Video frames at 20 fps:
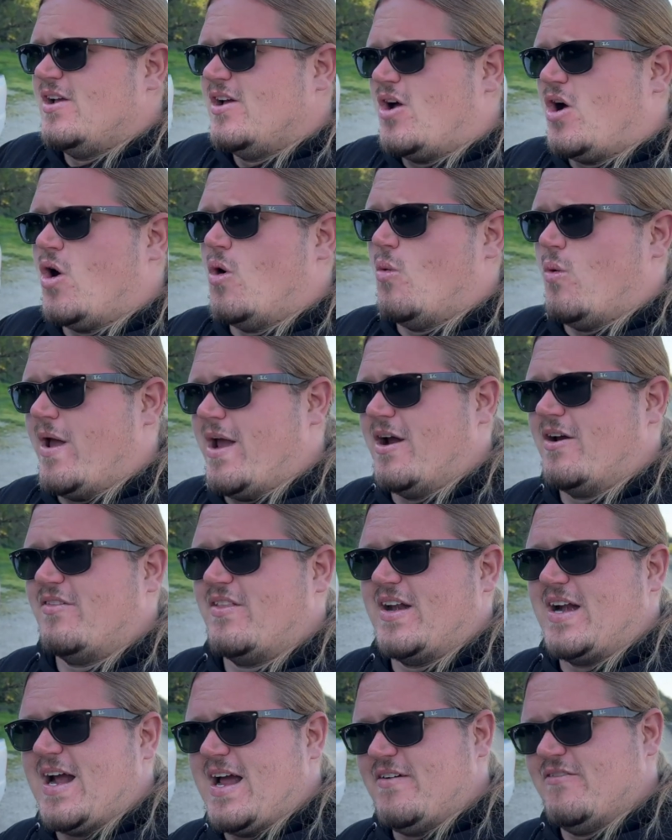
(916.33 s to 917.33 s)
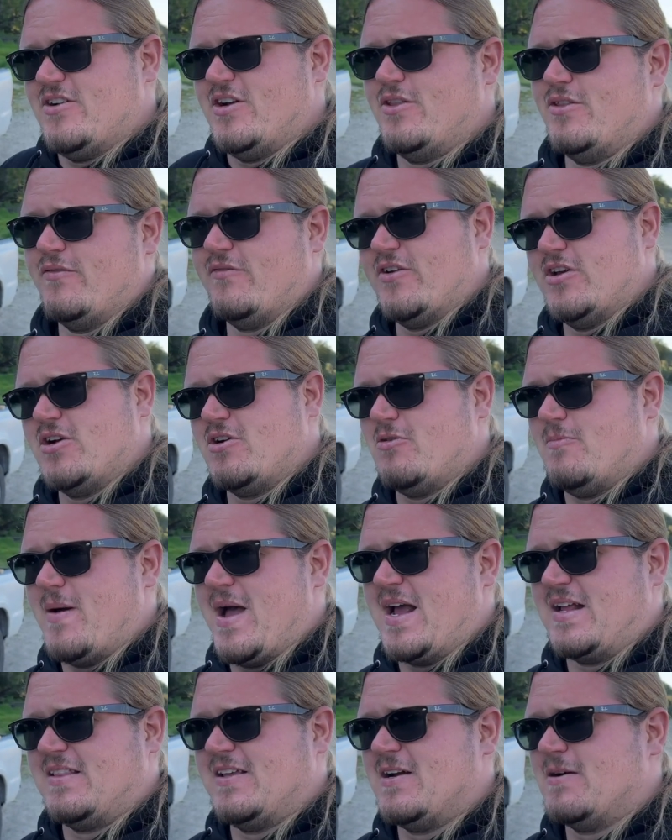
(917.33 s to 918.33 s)
aware that I have another vehicle
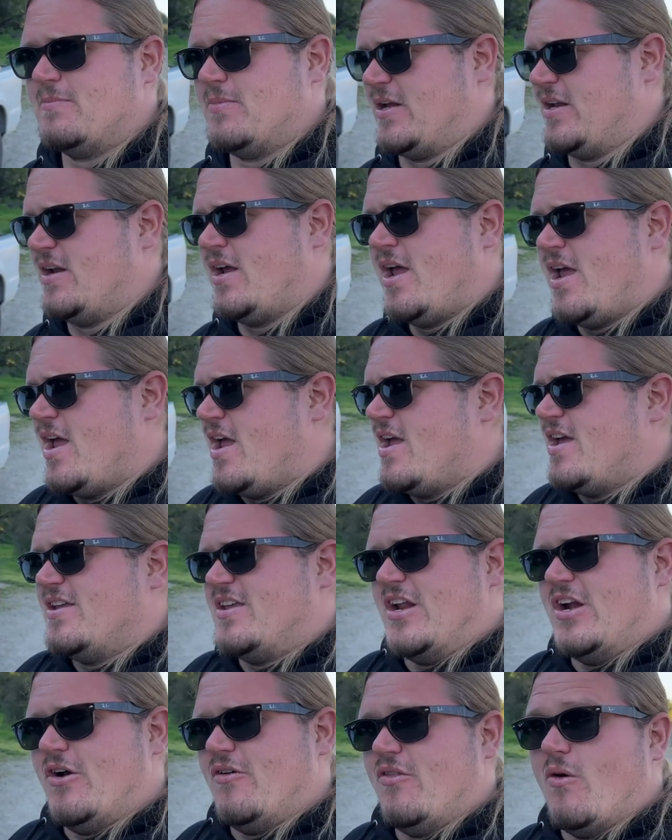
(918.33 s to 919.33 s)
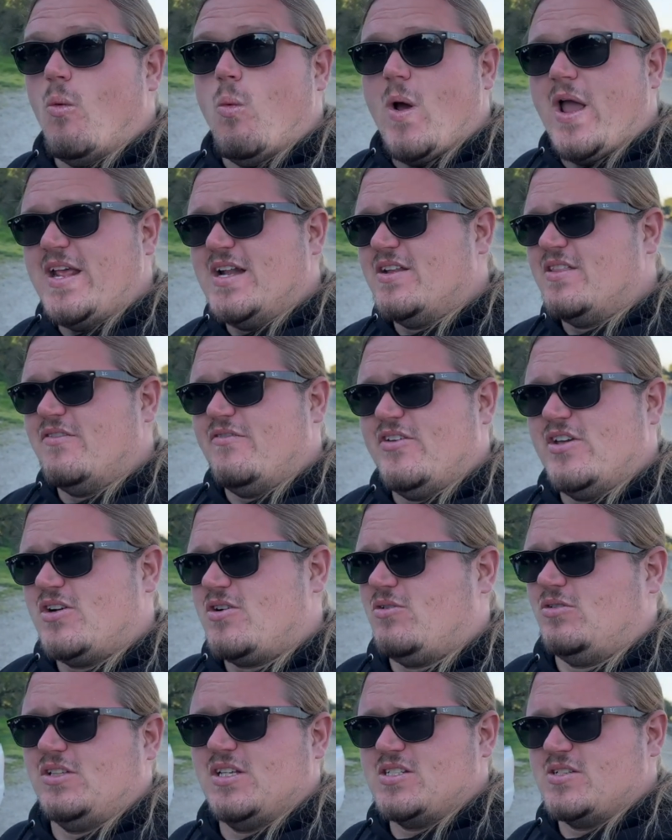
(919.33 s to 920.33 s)
back there, but you know, the weight of the
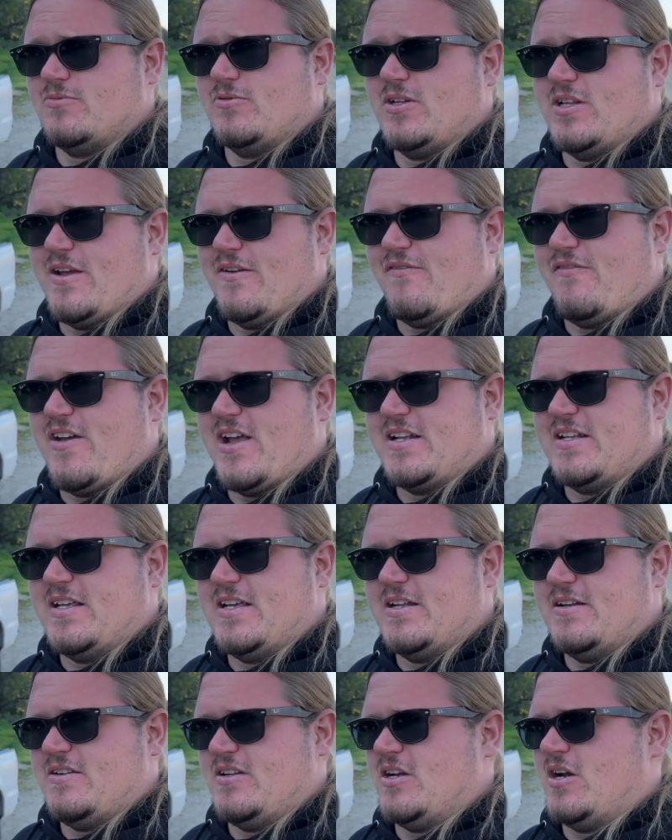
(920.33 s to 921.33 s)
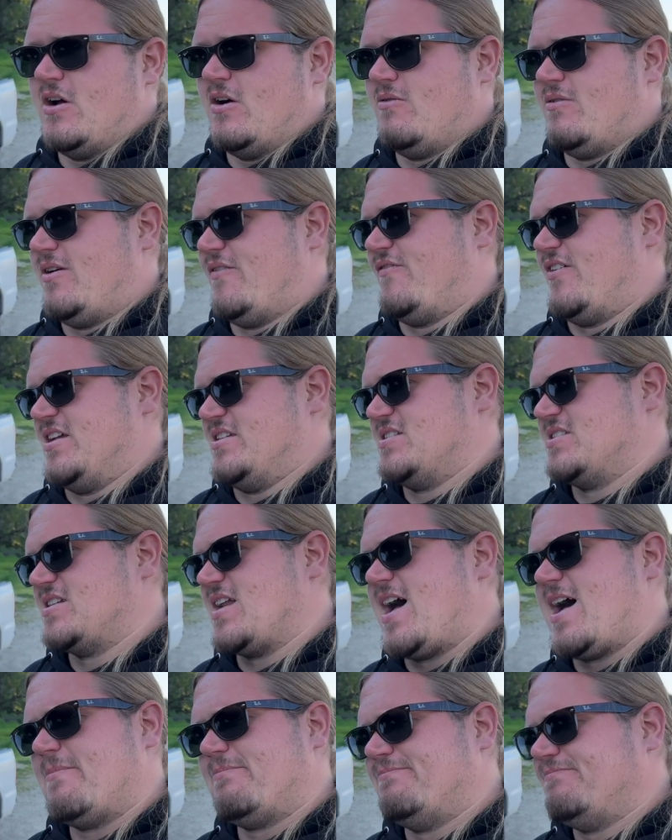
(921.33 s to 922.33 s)
vehicle doesn't really affect it. You know, if I
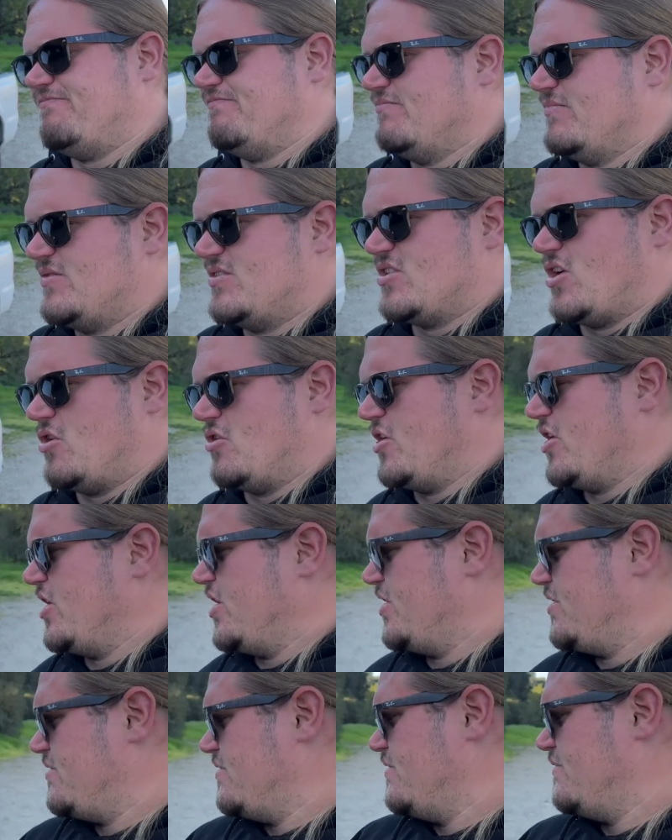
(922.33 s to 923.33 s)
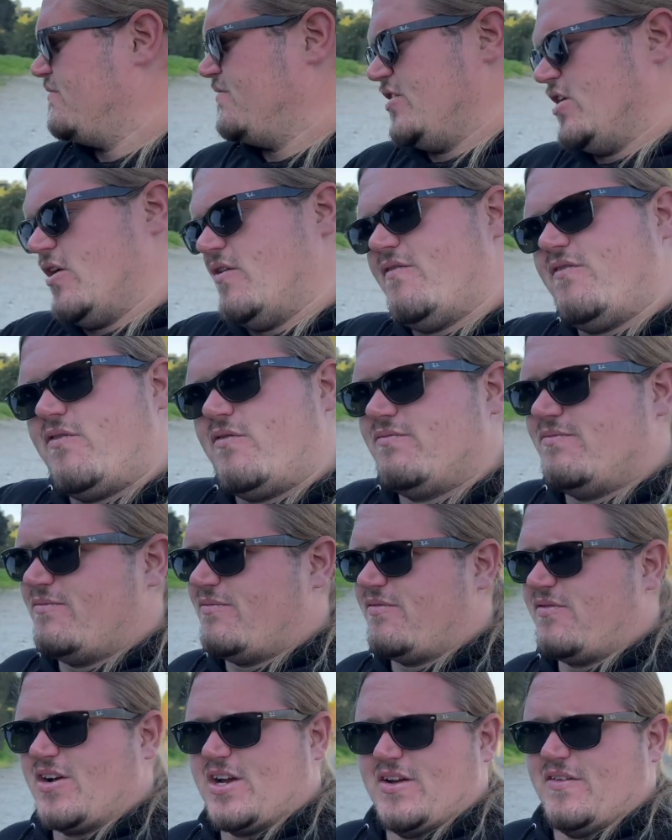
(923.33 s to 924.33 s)
stop, it's all good. You know,
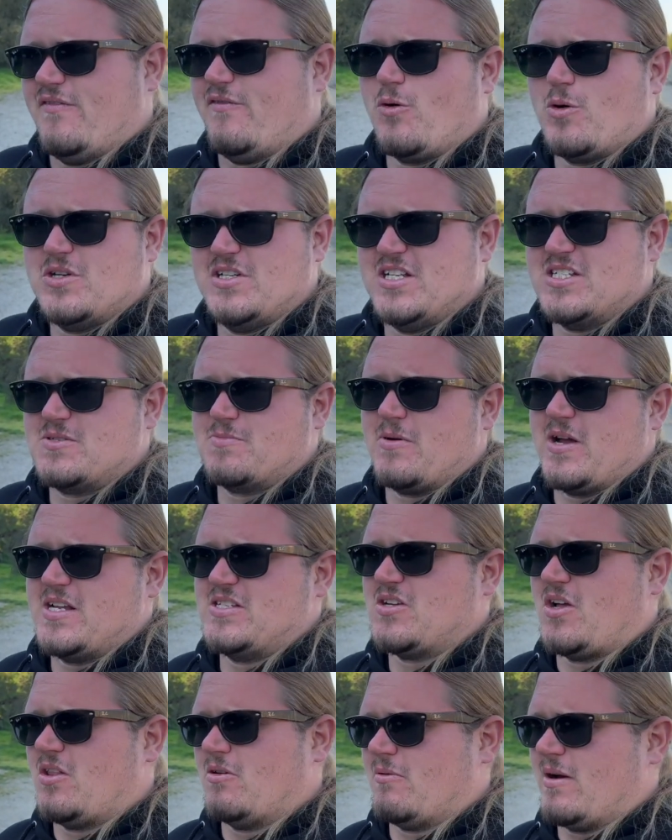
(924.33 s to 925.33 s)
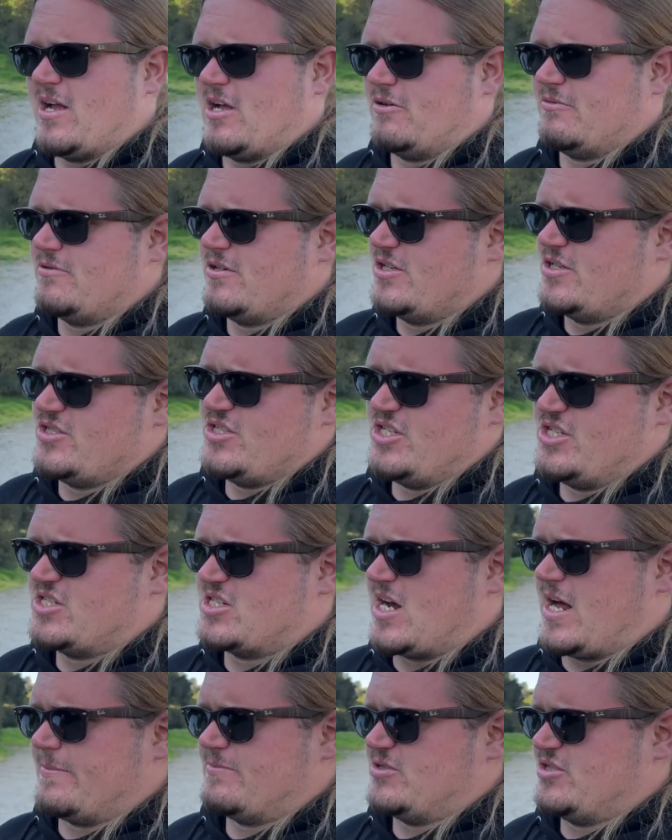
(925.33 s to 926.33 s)
freaking Ford disc brakes all around. She
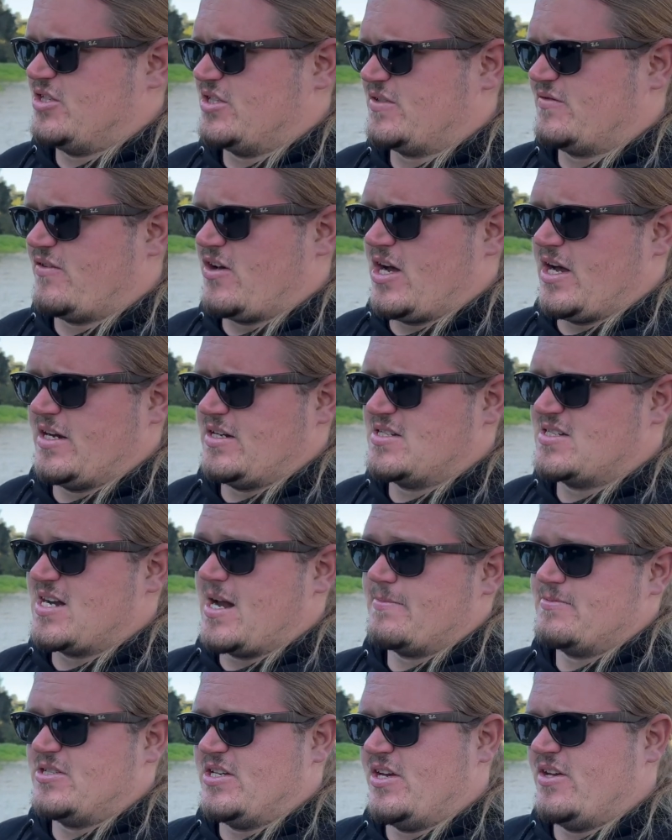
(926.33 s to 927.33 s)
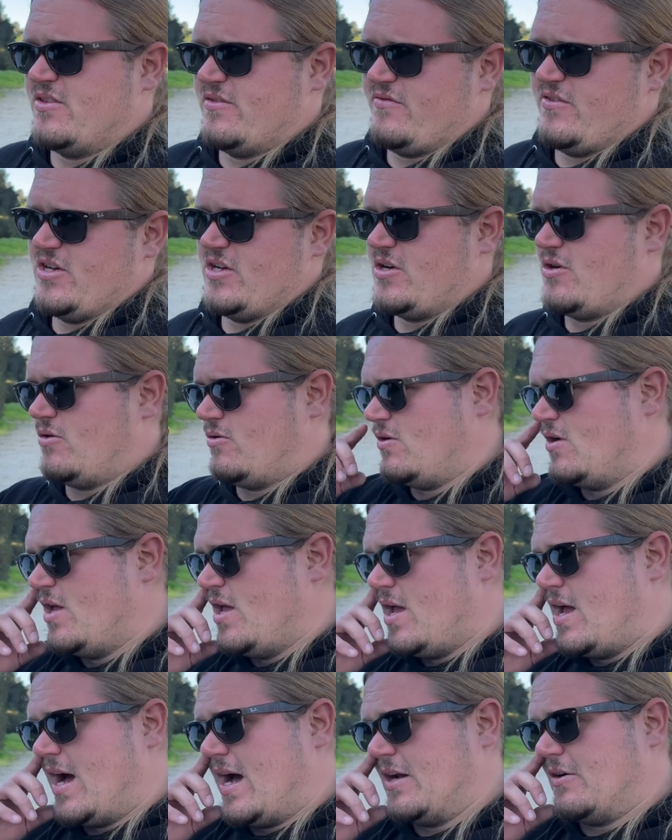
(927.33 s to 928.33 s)
stops just fine, stops the other vehicle.
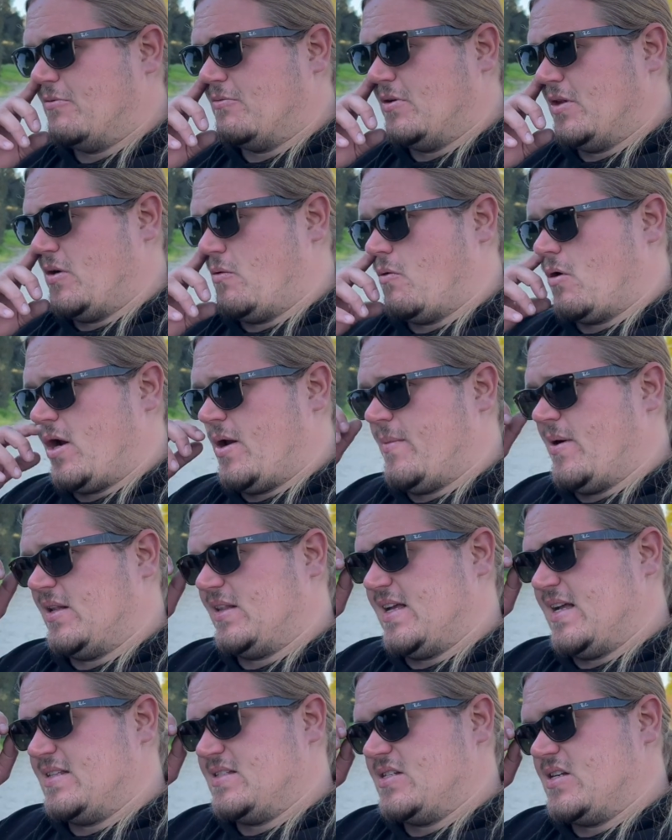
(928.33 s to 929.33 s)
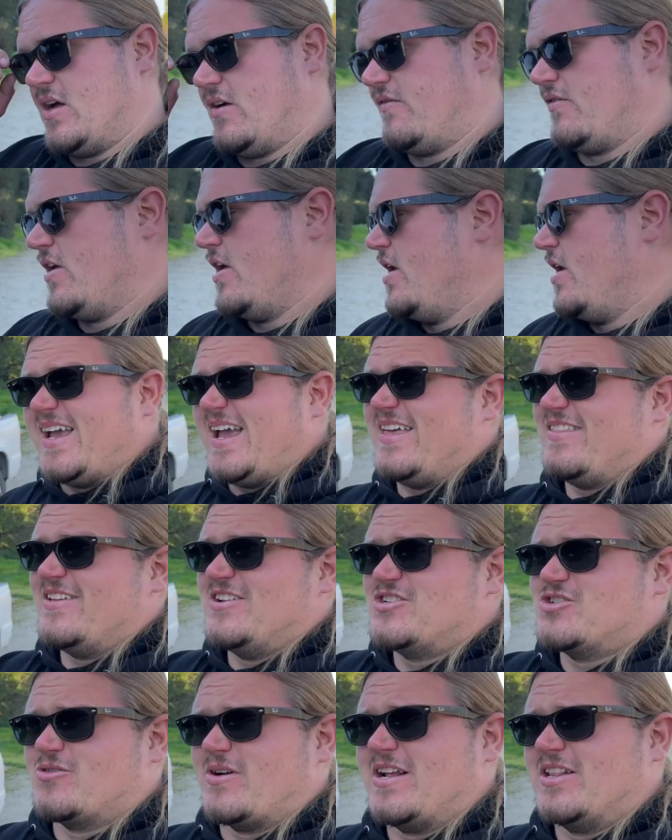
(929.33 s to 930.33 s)
I don't really worry about that stuff. And
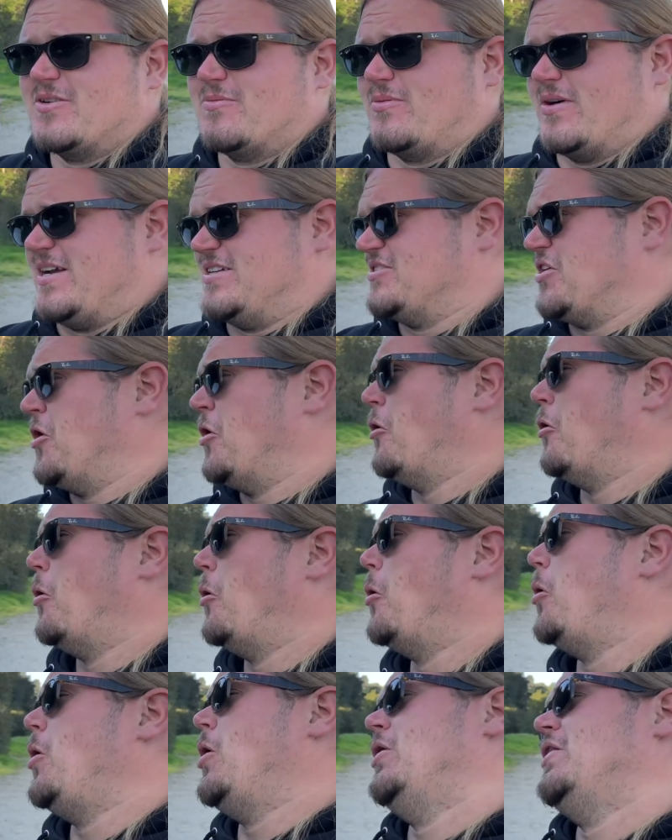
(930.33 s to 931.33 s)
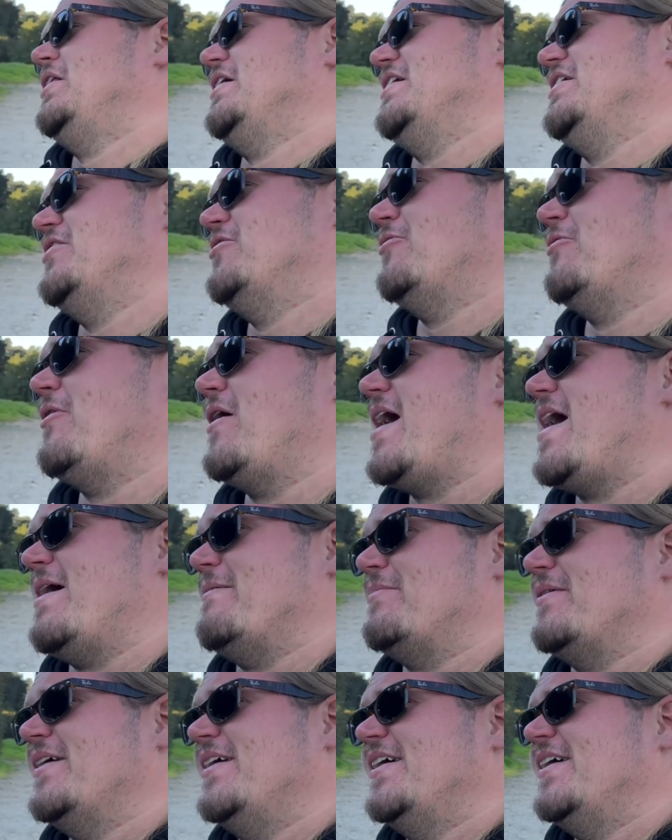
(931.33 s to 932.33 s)
then trailer brakes, holy crap.